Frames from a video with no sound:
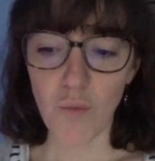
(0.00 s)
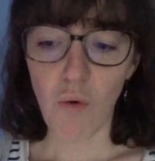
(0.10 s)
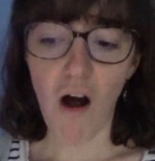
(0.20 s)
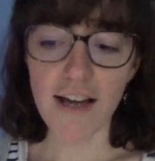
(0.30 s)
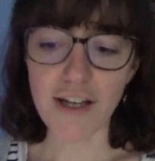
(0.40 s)

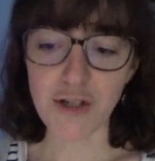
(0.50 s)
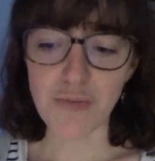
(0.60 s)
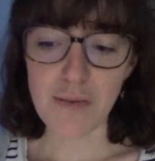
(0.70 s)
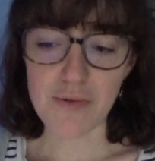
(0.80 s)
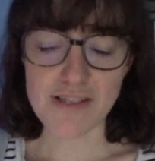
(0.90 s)
why good
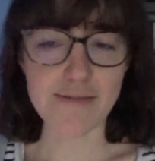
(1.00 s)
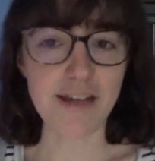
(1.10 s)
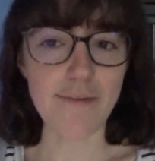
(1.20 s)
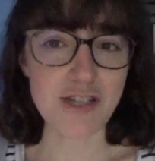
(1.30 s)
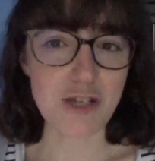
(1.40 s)
people
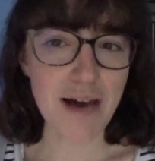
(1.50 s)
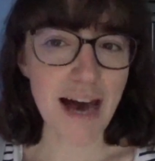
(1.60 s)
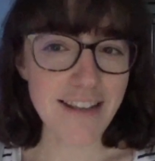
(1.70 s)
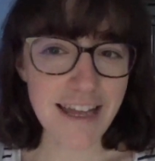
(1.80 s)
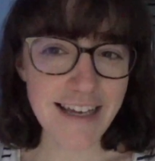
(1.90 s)
sometimes do
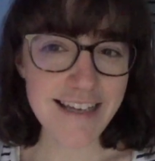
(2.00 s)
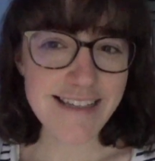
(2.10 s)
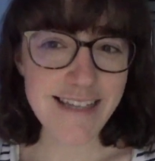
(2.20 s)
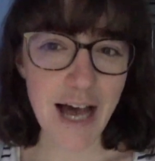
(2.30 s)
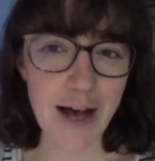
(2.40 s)
bad
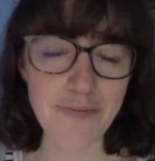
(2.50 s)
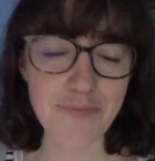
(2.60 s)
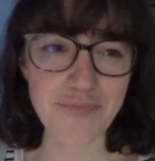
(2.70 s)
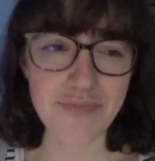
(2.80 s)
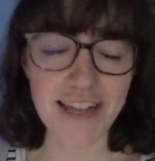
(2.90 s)
things.
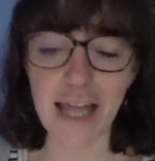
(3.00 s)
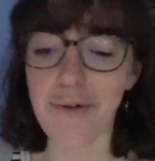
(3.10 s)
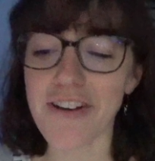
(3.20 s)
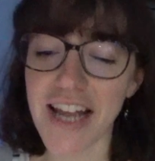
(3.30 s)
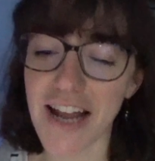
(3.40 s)
Like,
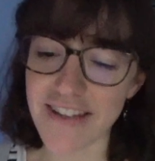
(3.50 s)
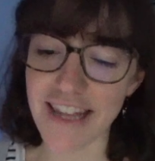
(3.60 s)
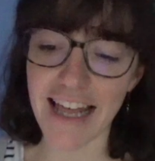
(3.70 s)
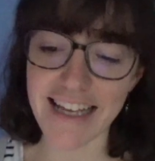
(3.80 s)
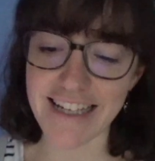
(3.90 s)
one thing I really
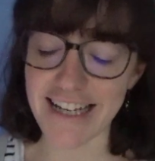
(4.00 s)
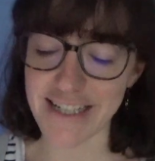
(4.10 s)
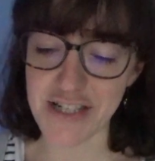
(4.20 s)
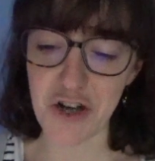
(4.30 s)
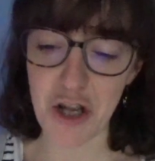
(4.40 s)
like in
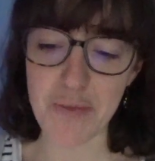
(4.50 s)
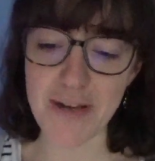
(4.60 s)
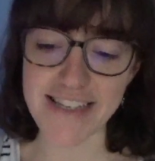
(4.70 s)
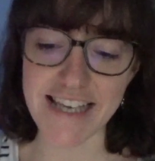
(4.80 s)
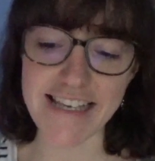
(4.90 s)
Anthony Trollope
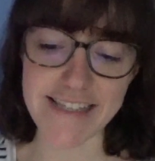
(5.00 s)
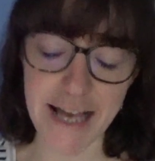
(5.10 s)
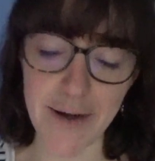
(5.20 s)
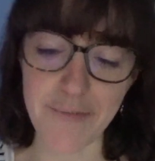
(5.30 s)
is his,